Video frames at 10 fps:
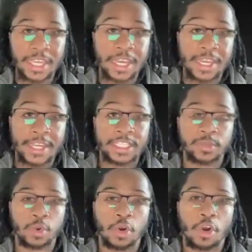AI
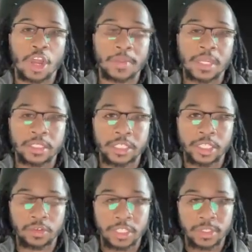agent will
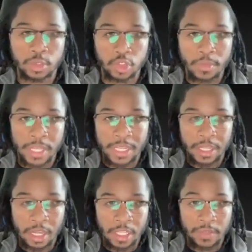automatically create social
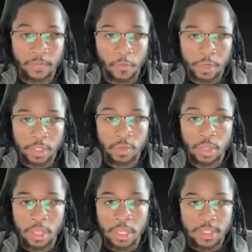media content for
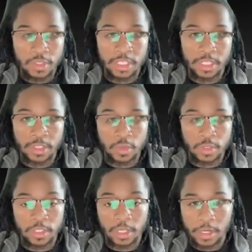you using
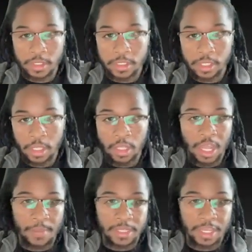newsletters.
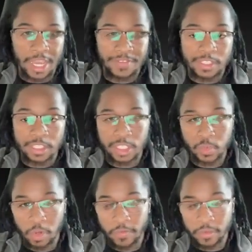I'm going to dive into
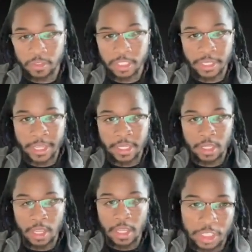this workflow
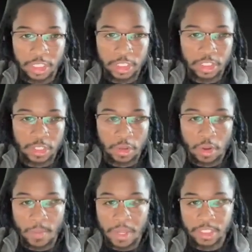today just to start
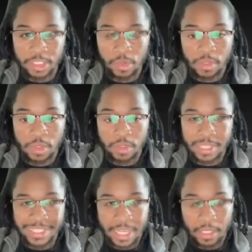off by showing you
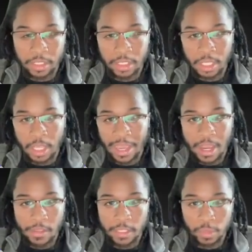exactly
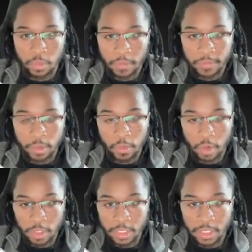how this workflow
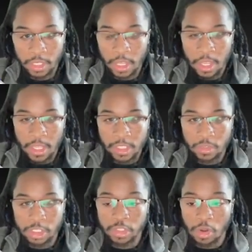works. It's
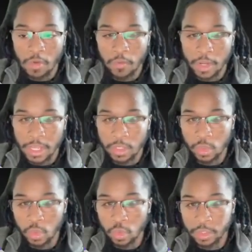going to start off with a
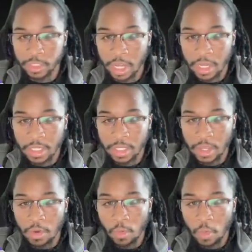Google Doc
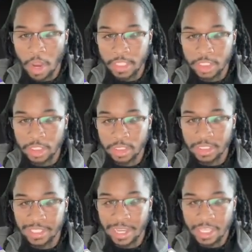Watch
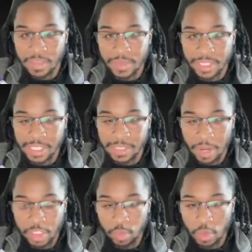Documents
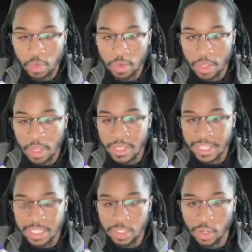module.
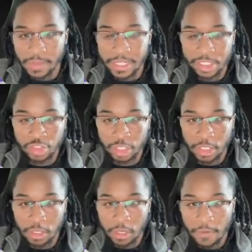This is going to be the
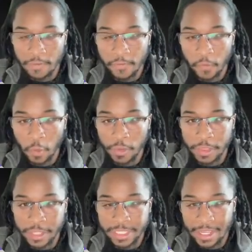trigger for
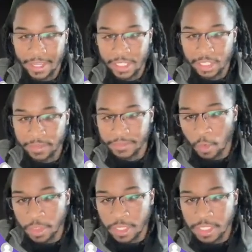the AI agent.
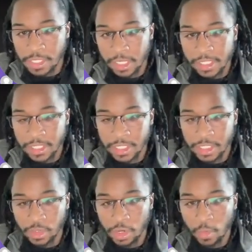What this does
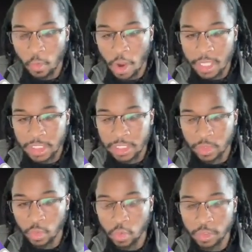is it's going to watch
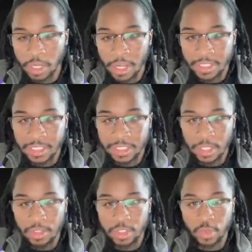Google Docs
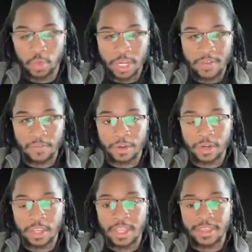to
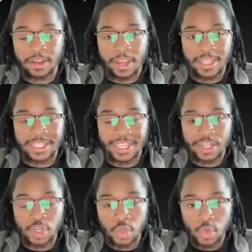whenever there is
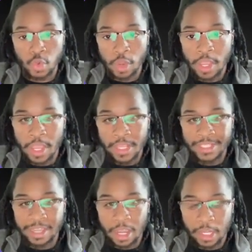a new
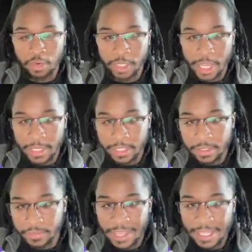doc
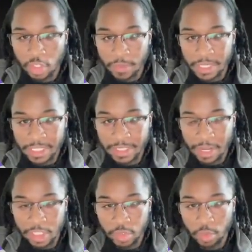created. That's going to be this
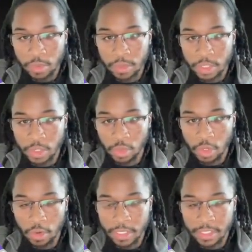module. You
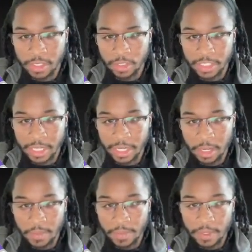go in, you'll set
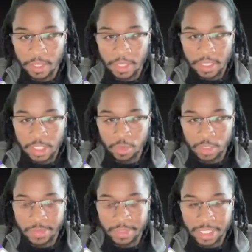it up
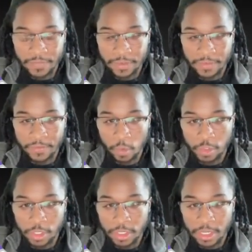to a specific
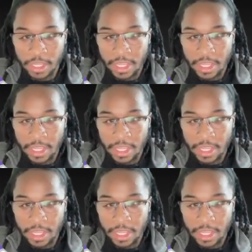folder.